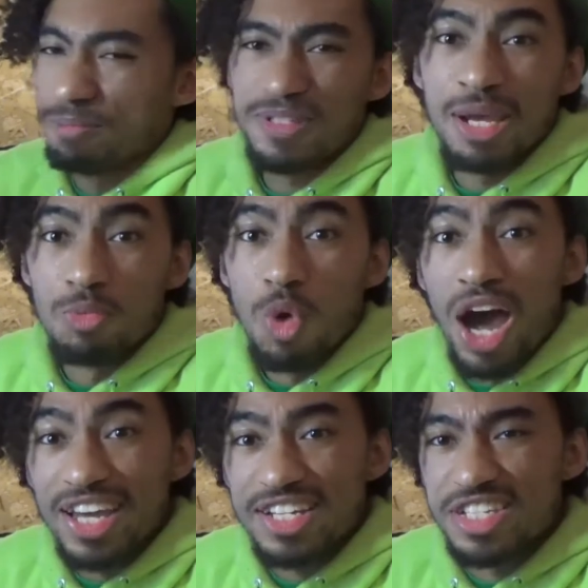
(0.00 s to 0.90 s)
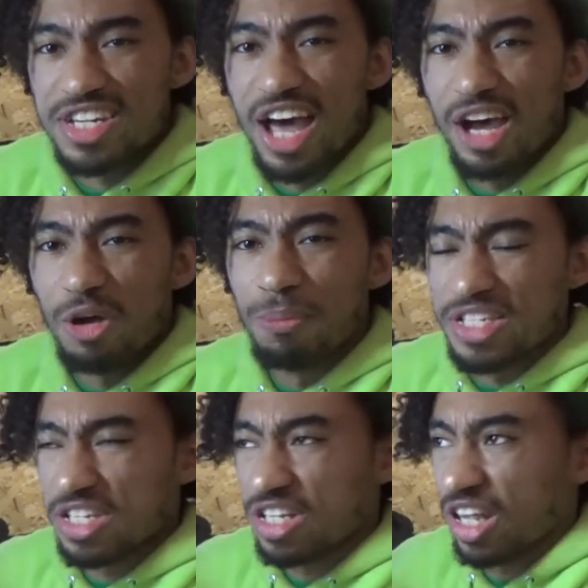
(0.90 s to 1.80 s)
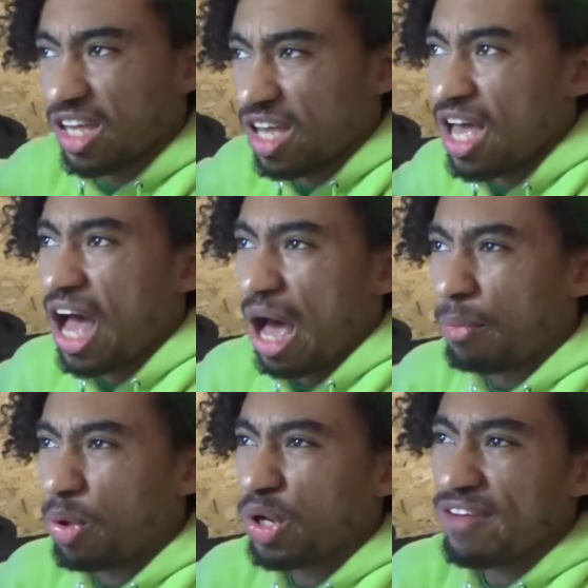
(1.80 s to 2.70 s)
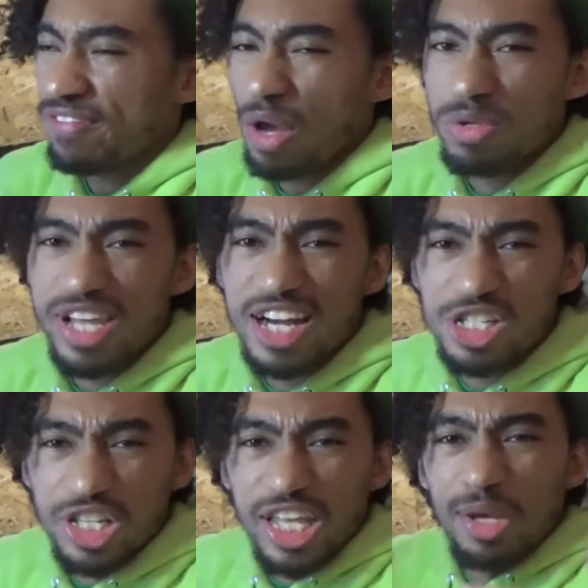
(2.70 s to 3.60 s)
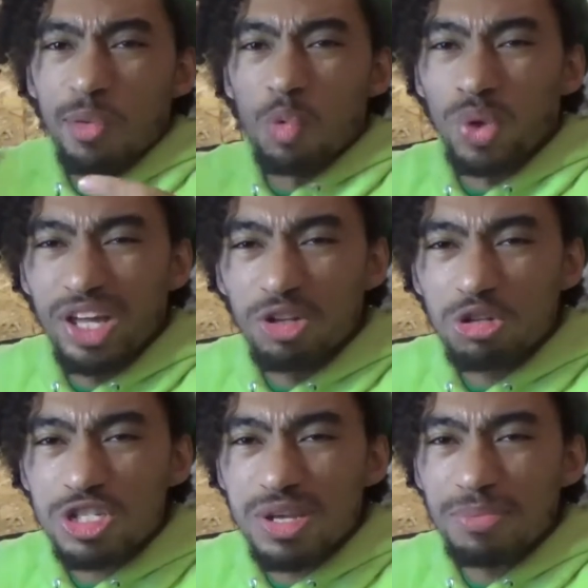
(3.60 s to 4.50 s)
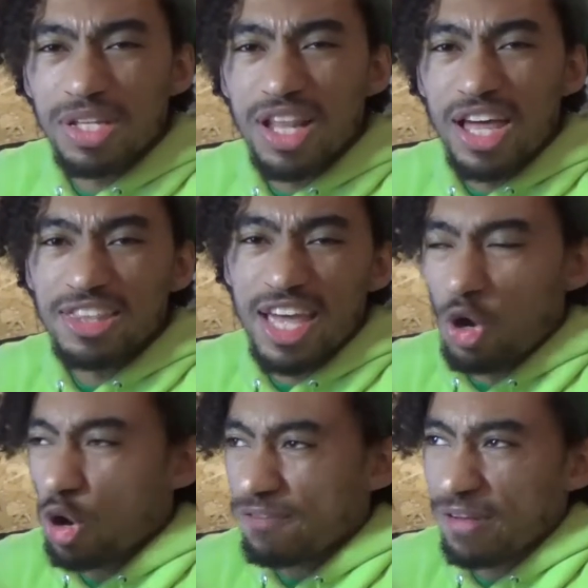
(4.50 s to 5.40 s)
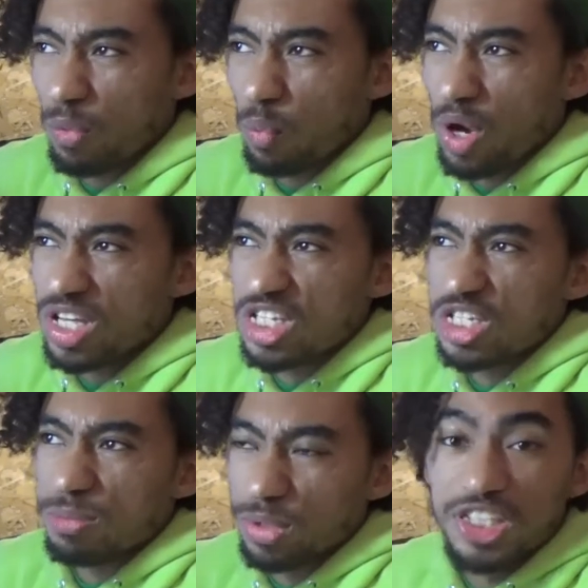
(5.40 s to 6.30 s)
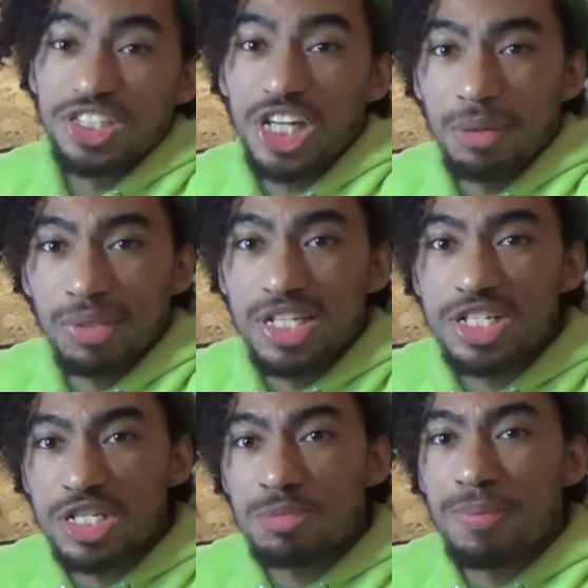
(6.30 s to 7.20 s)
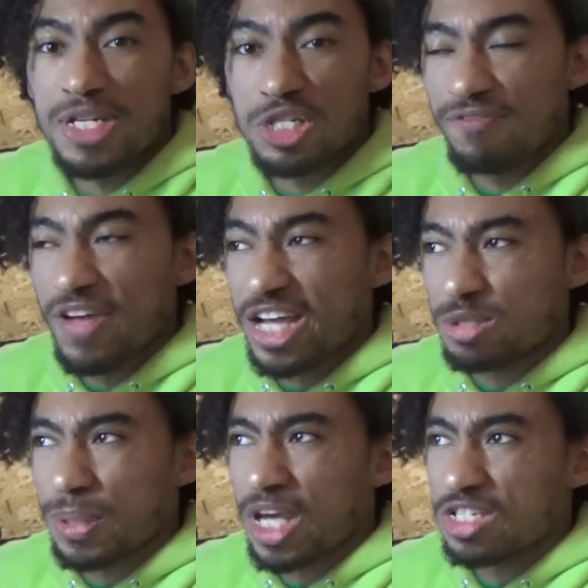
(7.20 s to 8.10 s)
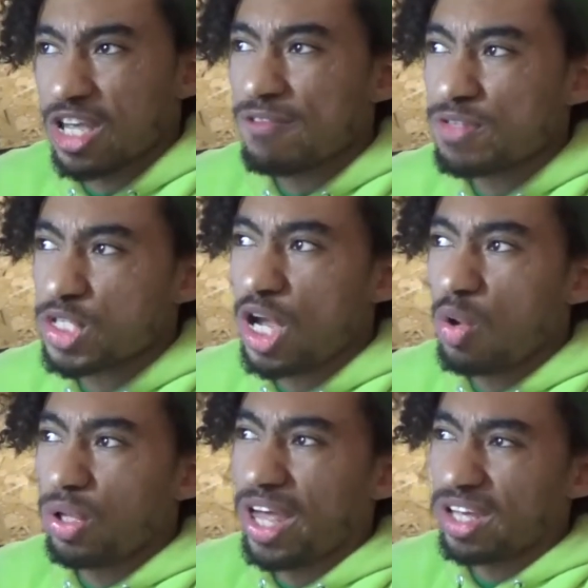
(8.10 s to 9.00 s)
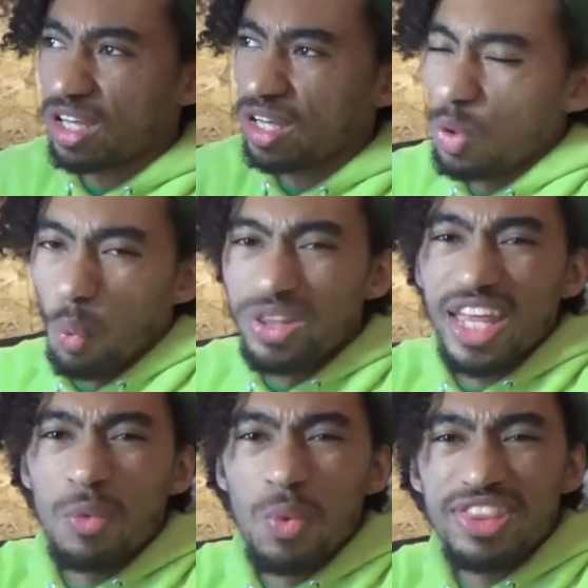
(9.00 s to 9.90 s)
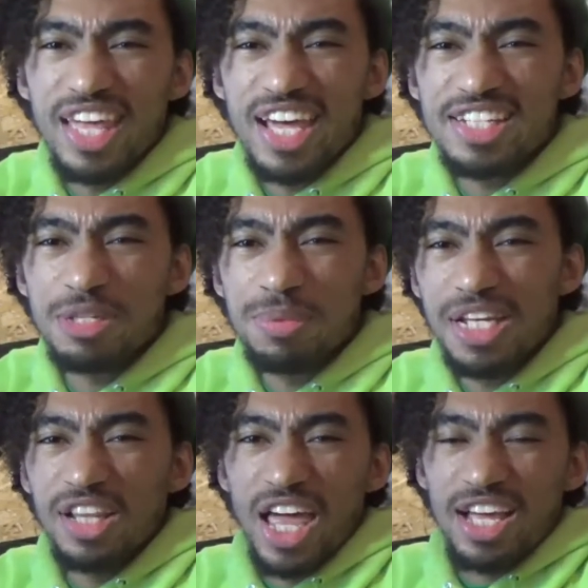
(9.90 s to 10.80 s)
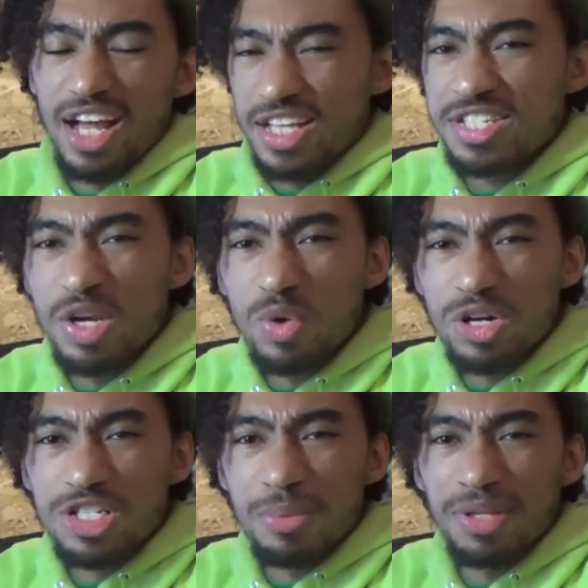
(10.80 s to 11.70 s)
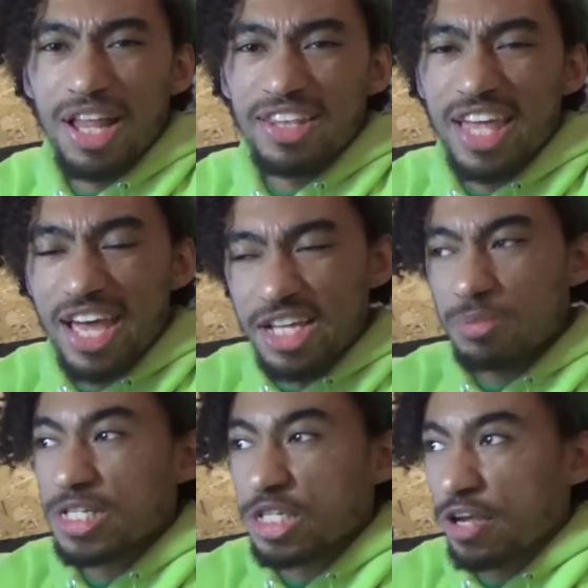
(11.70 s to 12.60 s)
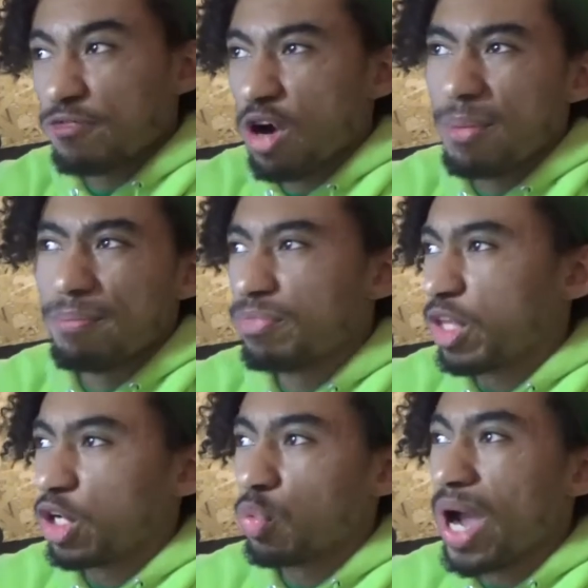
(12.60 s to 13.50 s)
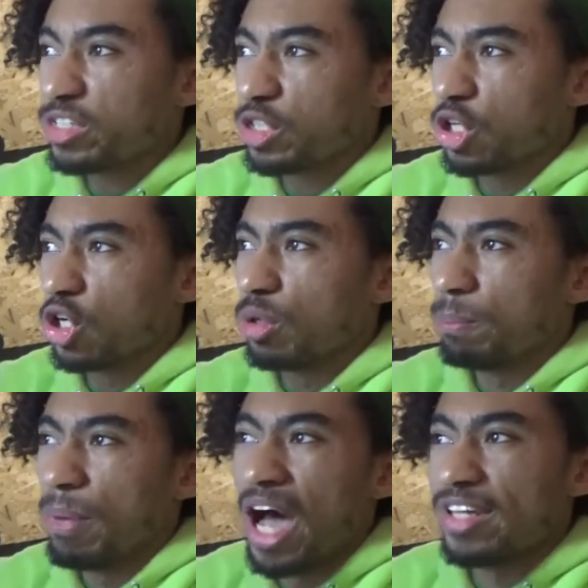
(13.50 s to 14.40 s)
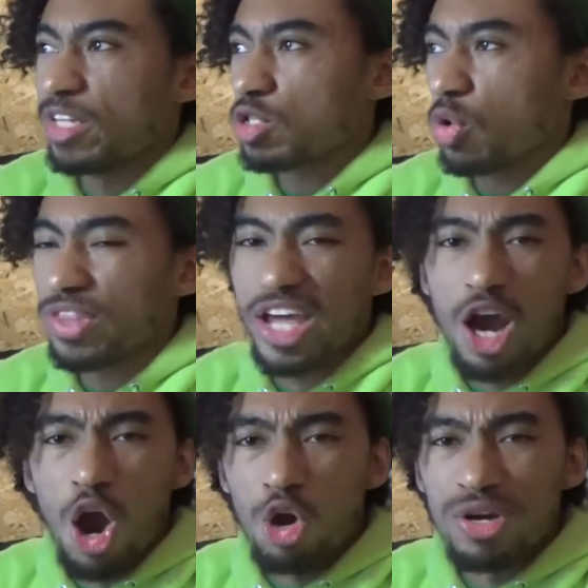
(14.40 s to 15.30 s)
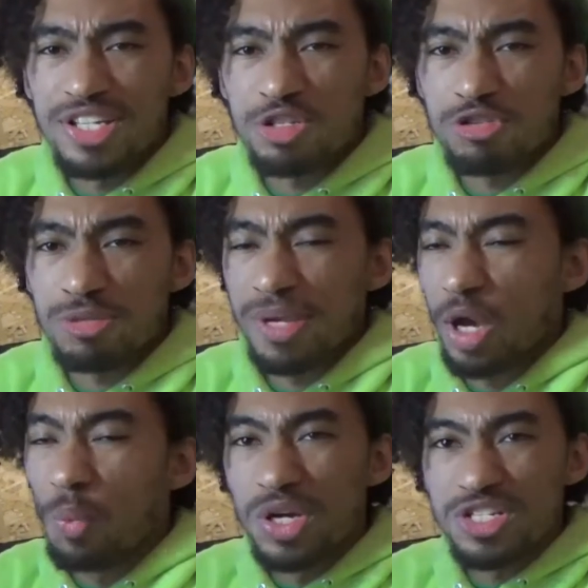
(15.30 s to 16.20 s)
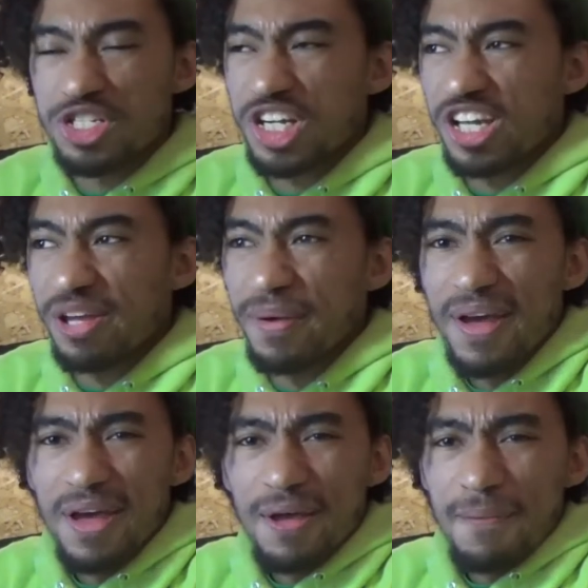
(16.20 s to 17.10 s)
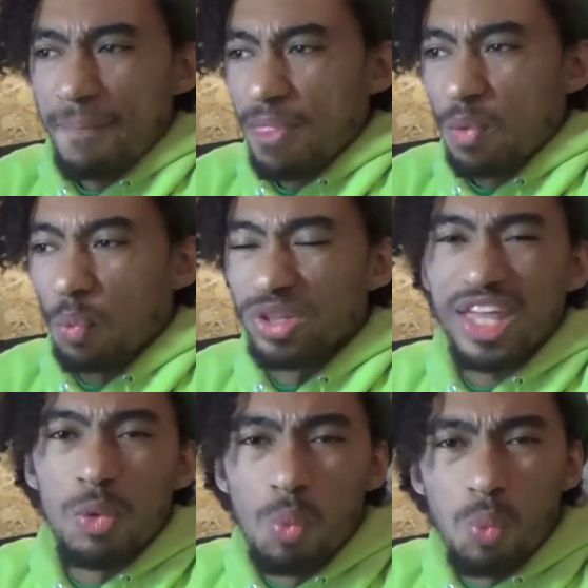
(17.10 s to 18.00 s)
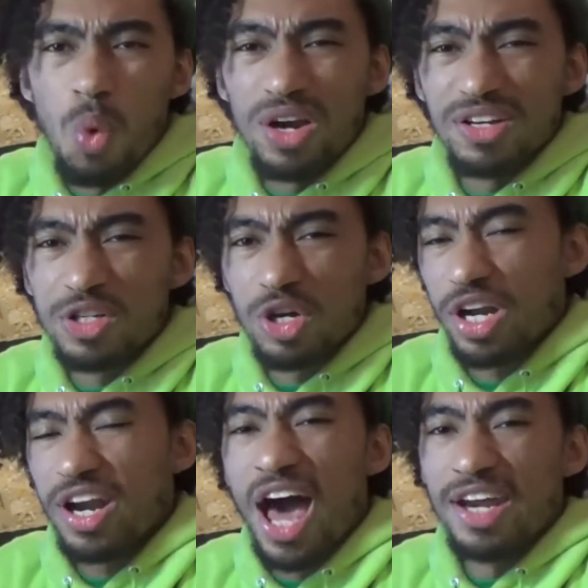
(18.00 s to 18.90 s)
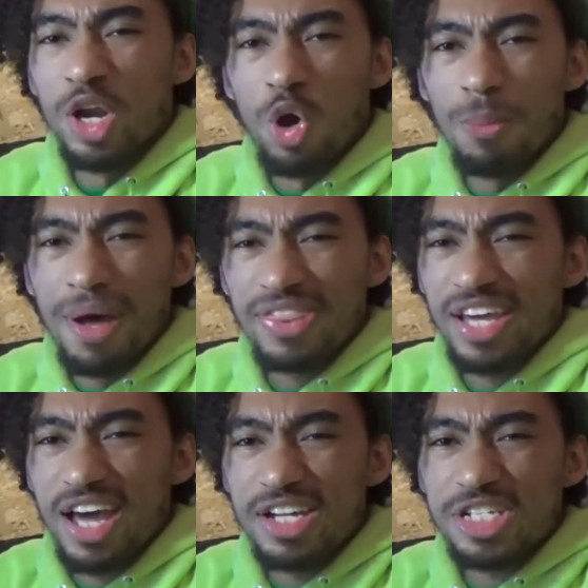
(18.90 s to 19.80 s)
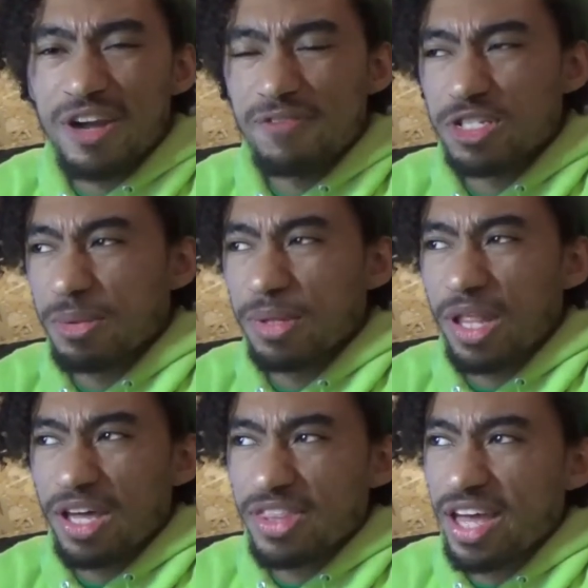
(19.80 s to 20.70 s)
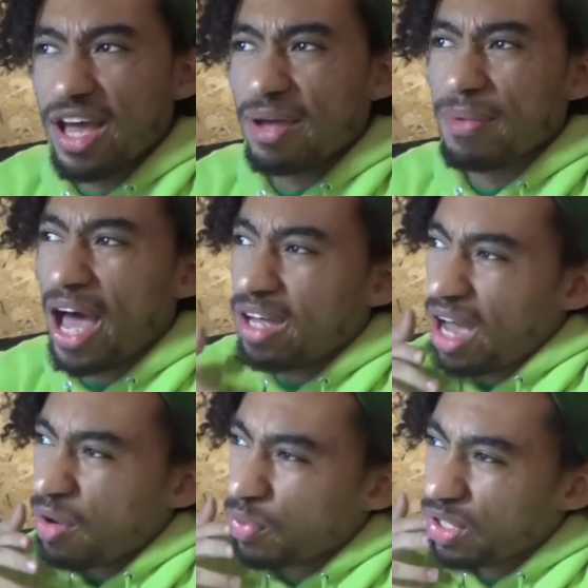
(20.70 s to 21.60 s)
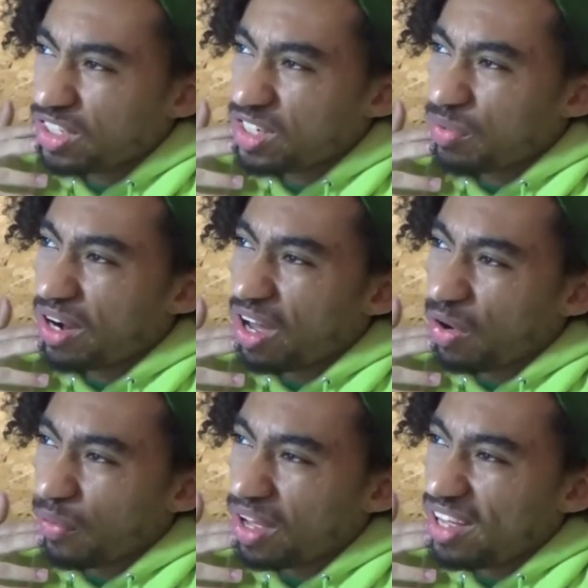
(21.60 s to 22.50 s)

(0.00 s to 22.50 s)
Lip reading: Team Rocket style, basically. I'm wondering if that was actually real or something like that, or if it was legitimately just special effects, because if so, like, wouldn't they want that to be, like, a secret or something like that? Especially from the director behind this whole thing, Haruhi Suzumiya. Wouldn't they want her to not know about that kind of stuff or something like that? I really don't know.